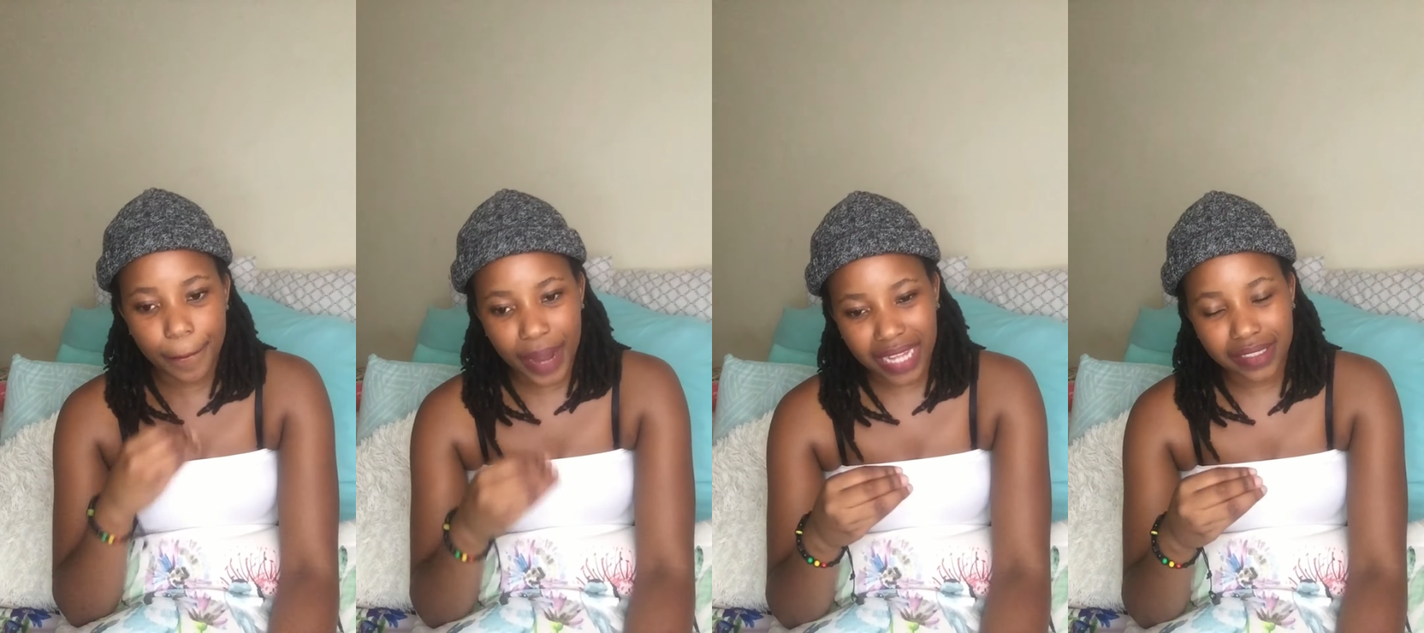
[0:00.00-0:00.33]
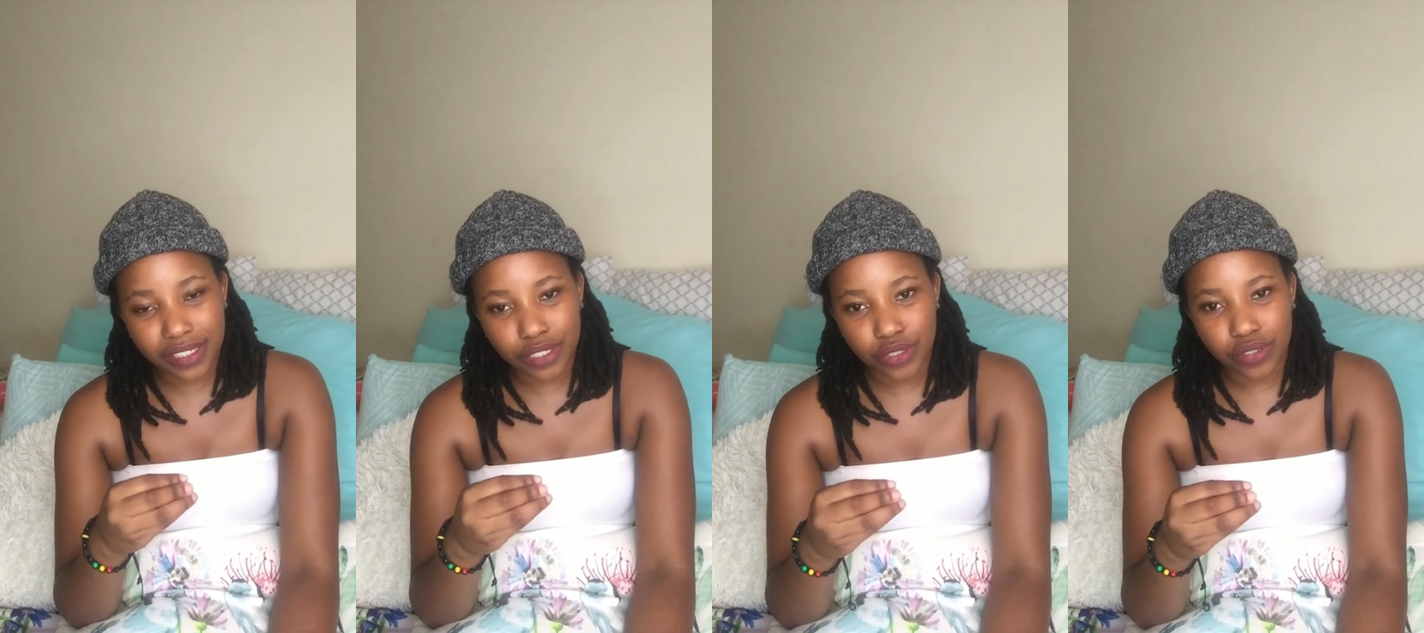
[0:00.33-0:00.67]

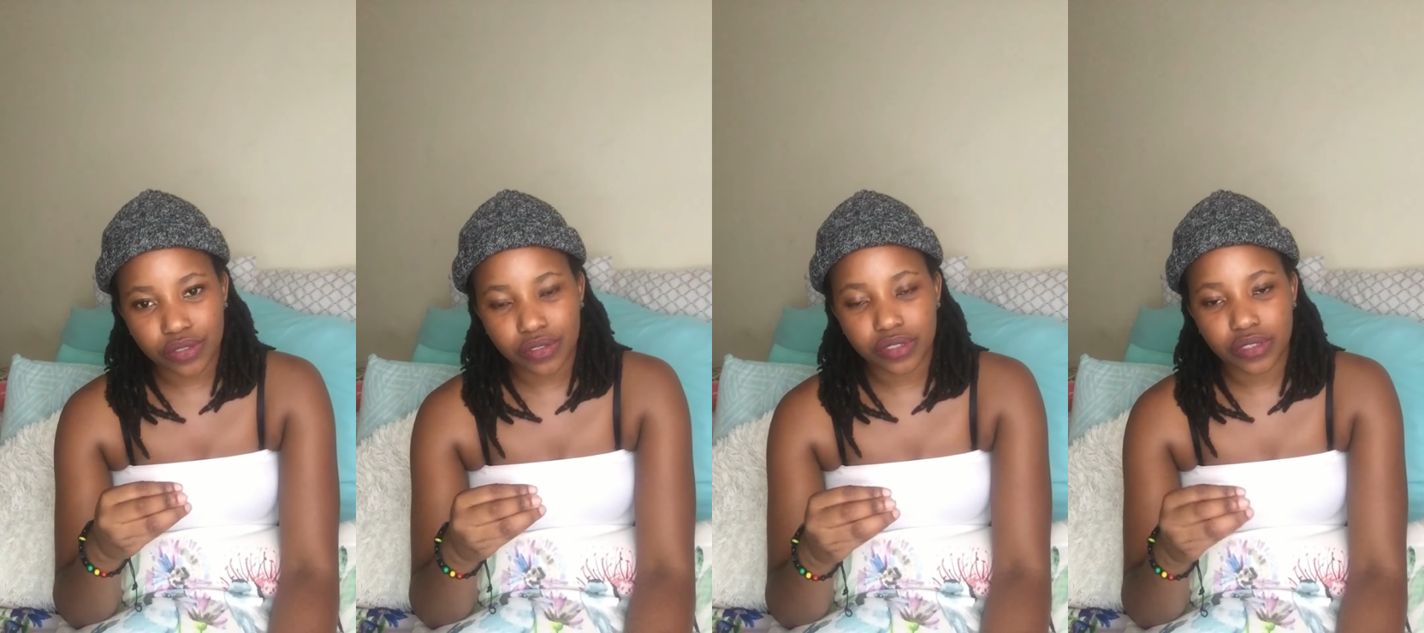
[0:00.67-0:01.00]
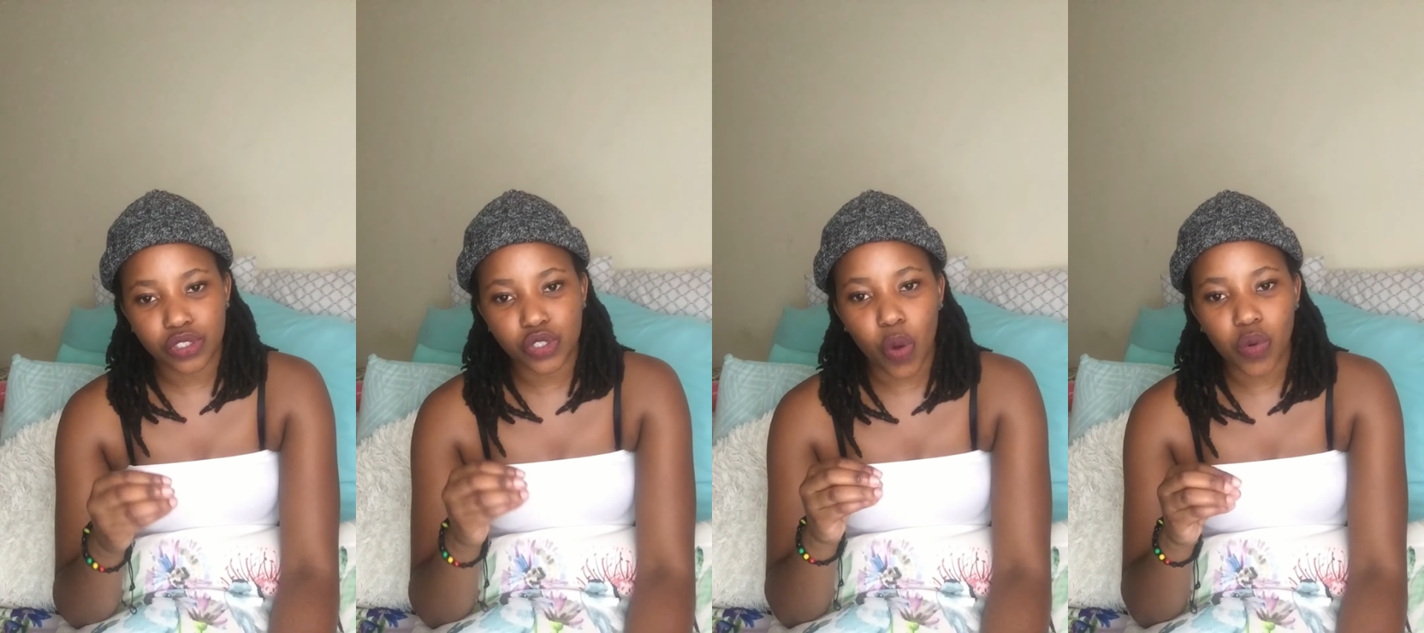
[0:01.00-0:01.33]
but
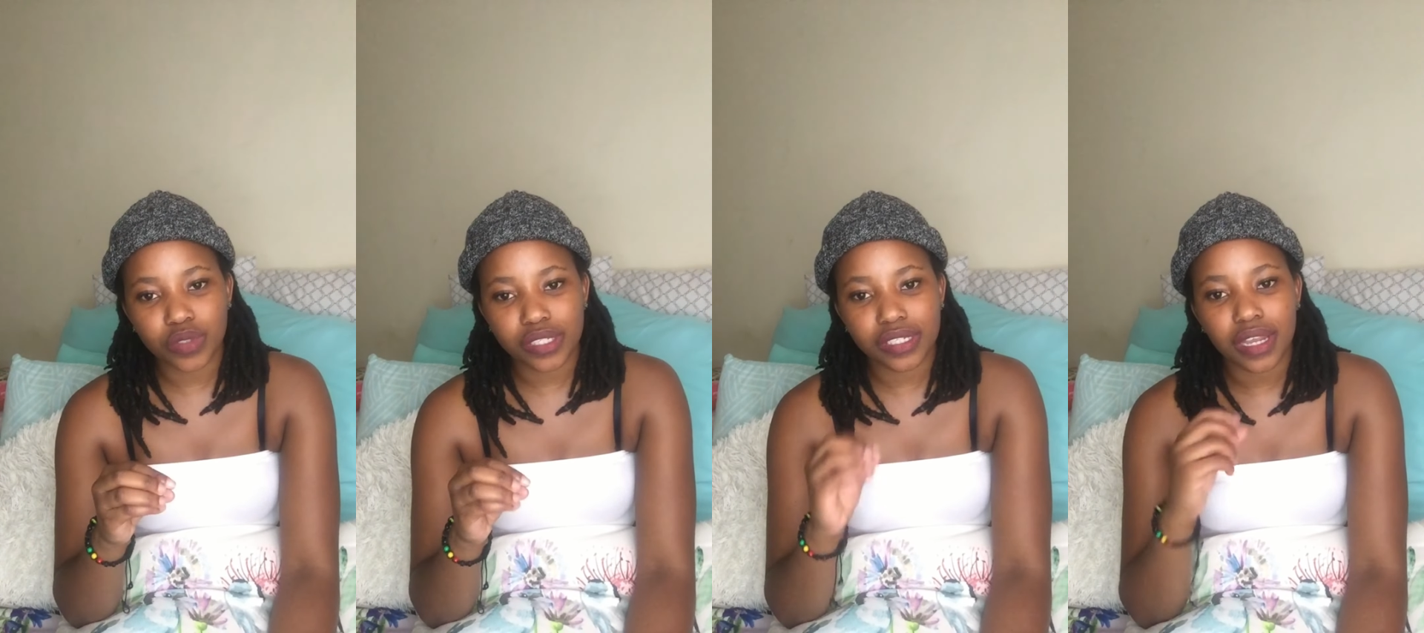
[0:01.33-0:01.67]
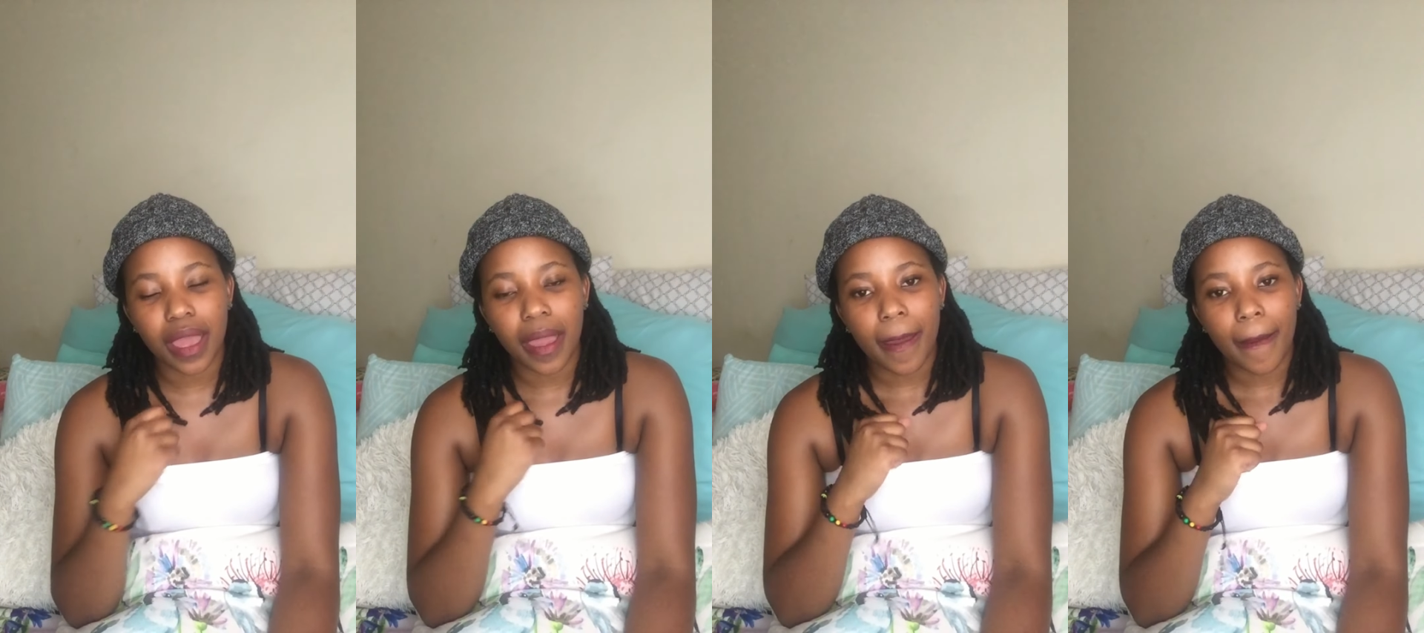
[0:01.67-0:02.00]
don't
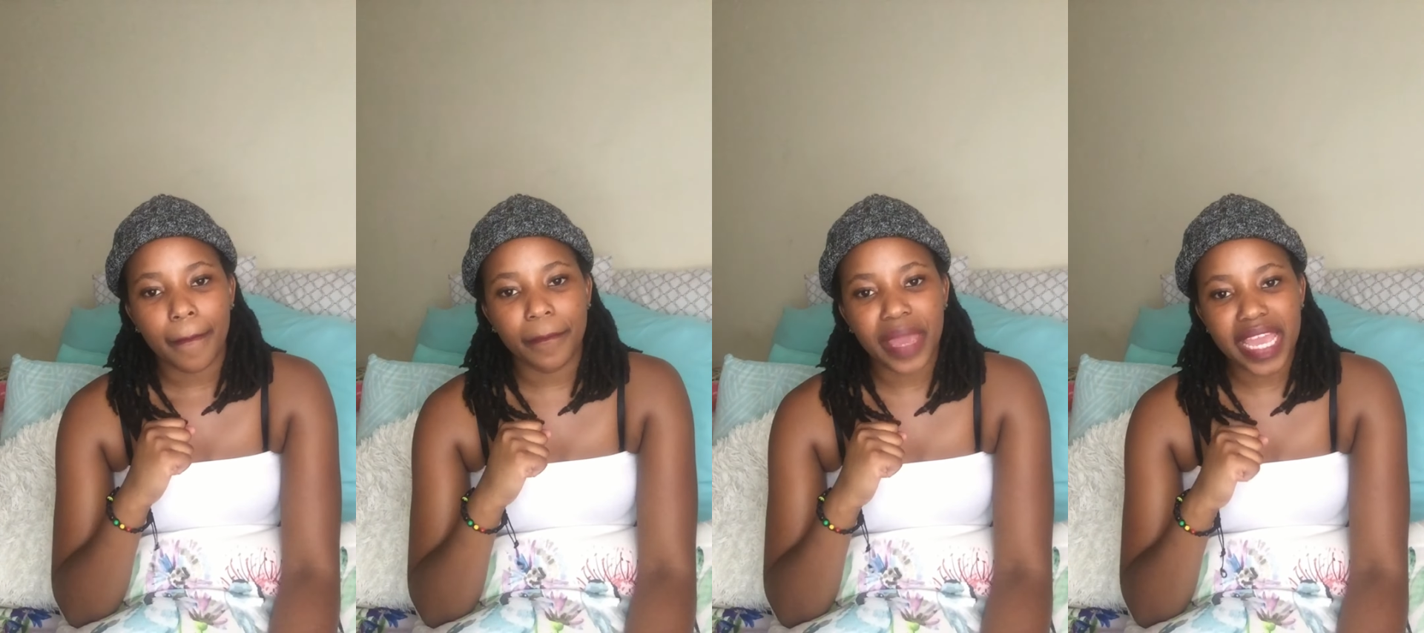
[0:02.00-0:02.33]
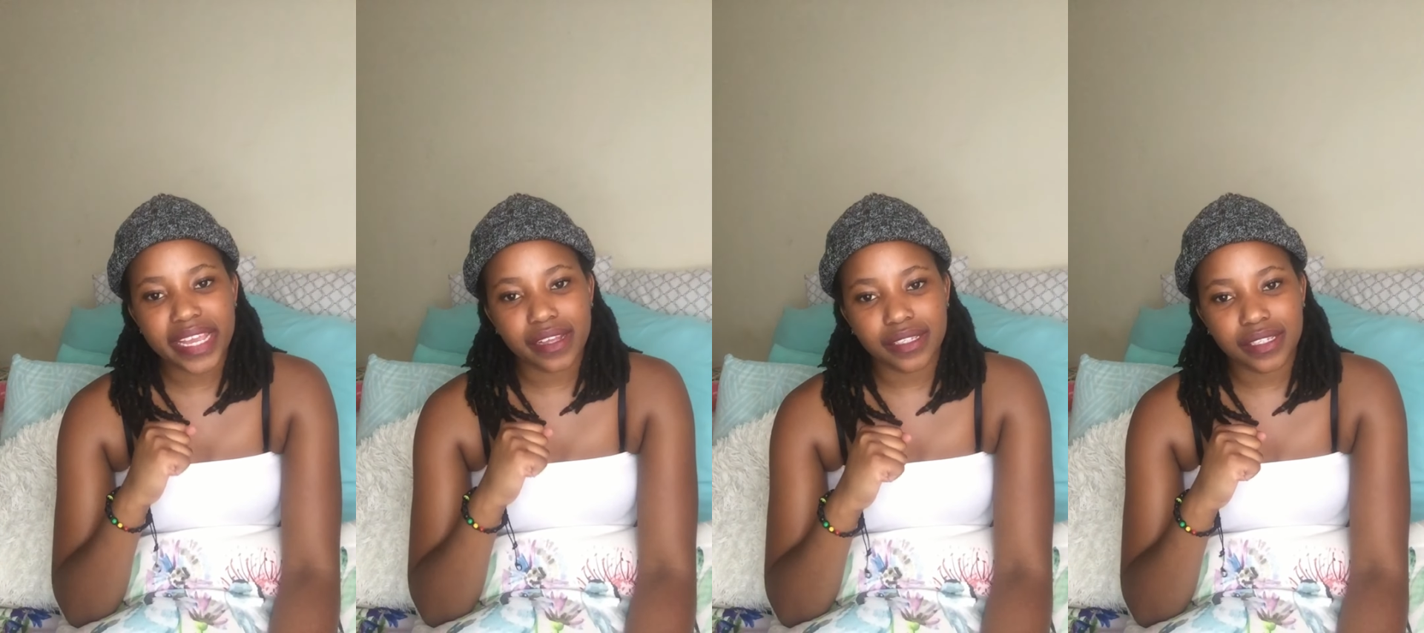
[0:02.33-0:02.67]

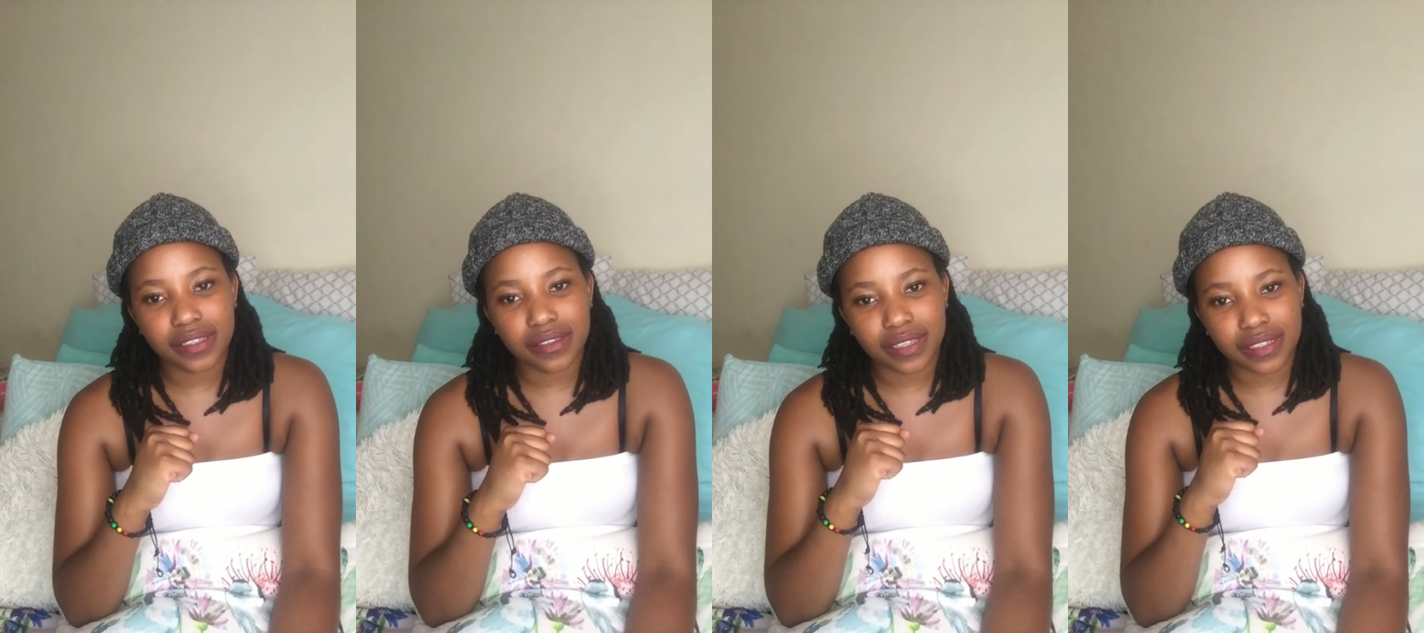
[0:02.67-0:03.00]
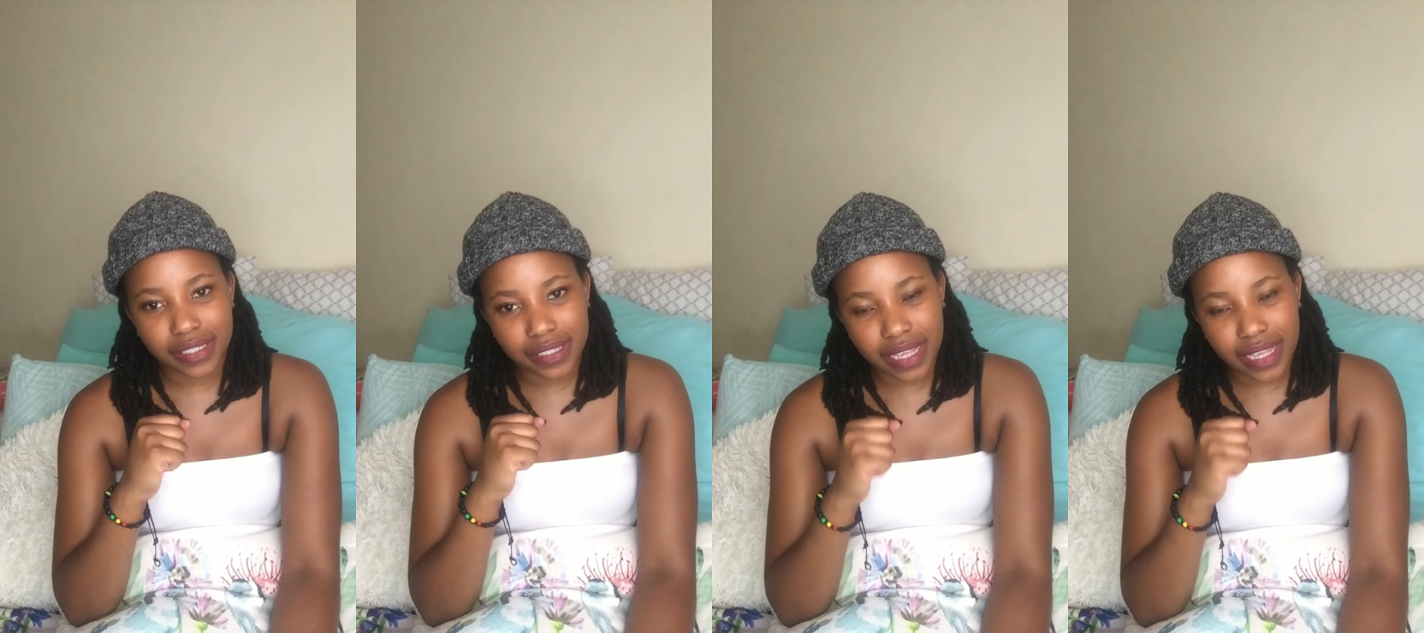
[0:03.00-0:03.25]
make it the